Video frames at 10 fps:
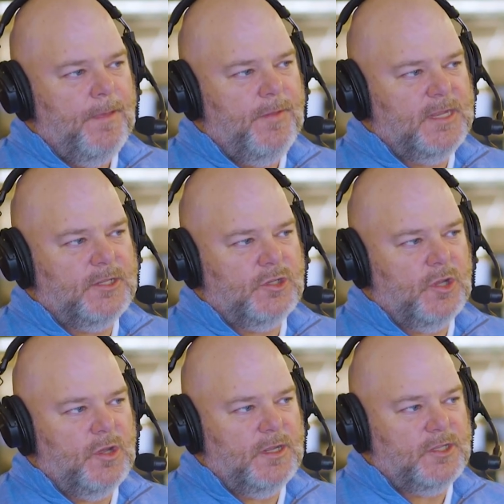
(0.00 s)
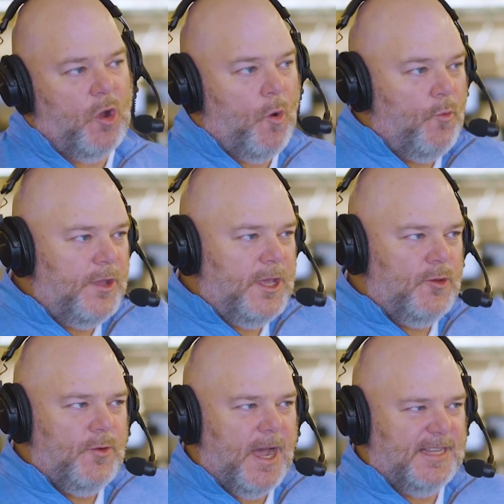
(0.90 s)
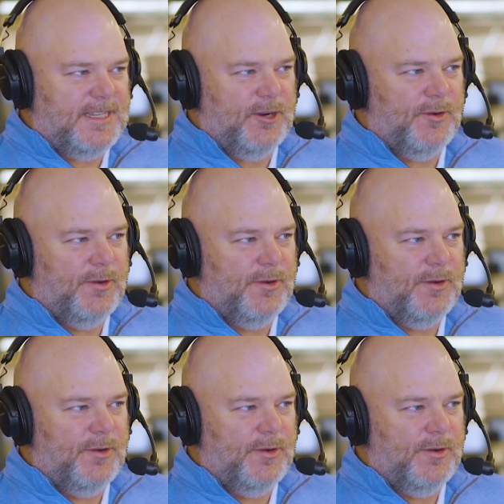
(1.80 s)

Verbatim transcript: Because there's it's only you guys here.